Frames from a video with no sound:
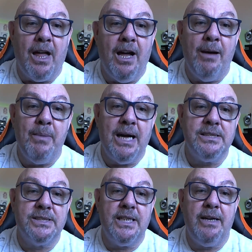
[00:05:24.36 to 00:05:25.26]
I
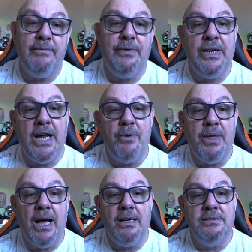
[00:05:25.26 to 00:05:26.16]
might video
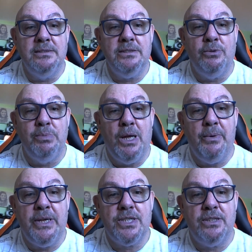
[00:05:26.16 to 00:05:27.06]
that and upload it